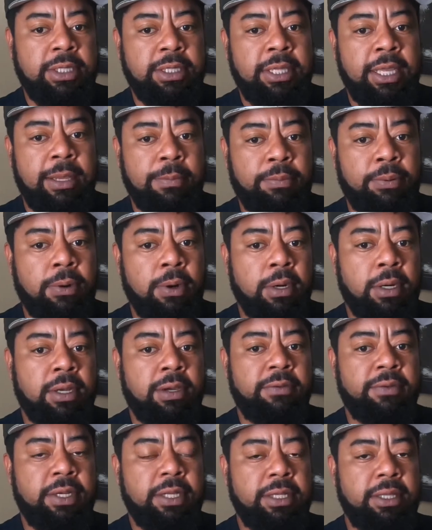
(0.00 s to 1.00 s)
that part
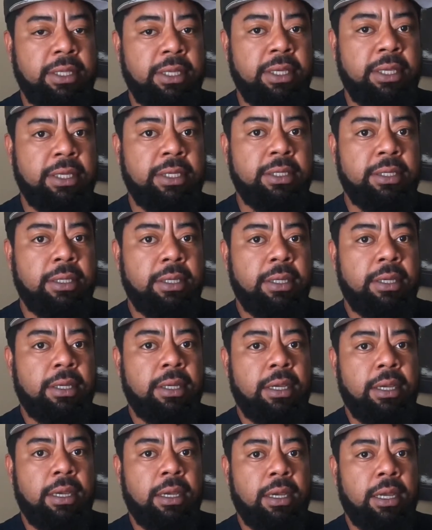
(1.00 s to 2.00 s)
of it, and then
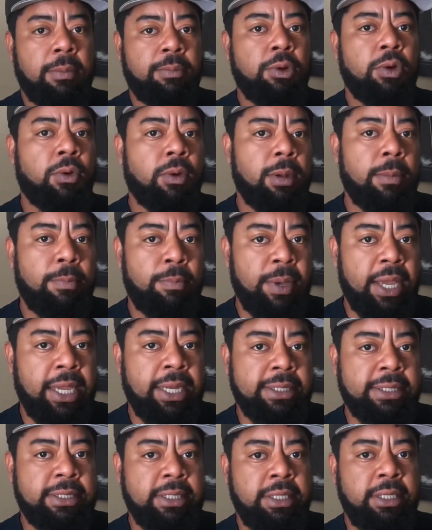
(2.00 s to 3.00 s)
I'm going
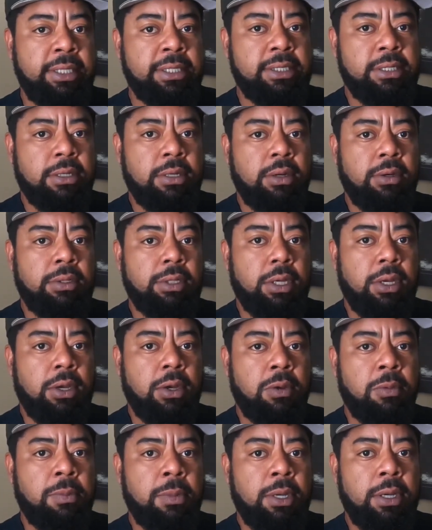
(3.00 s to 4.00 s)
back to Eastern
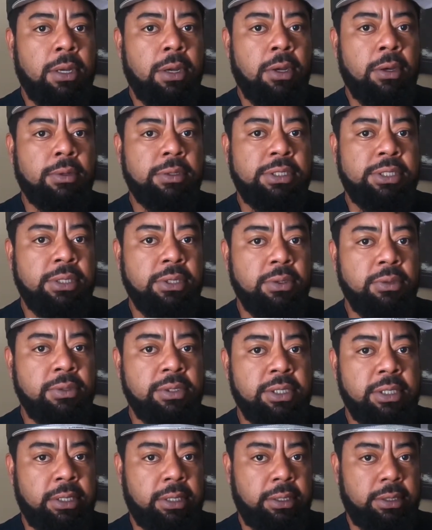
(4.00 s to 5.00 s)
Oklahoma on
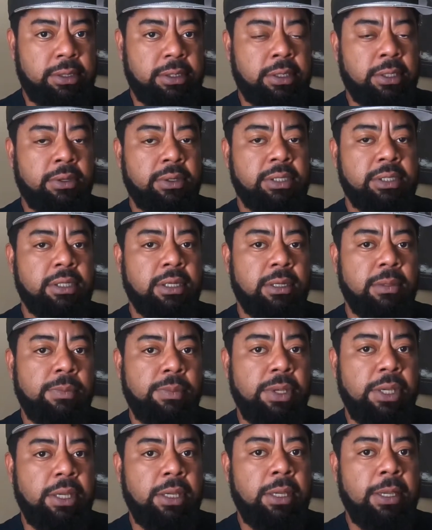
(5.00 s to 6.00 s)
Tuesday, so it's going to
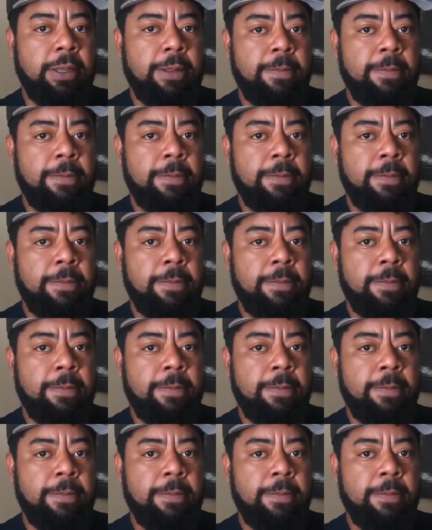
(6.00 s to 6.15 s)
be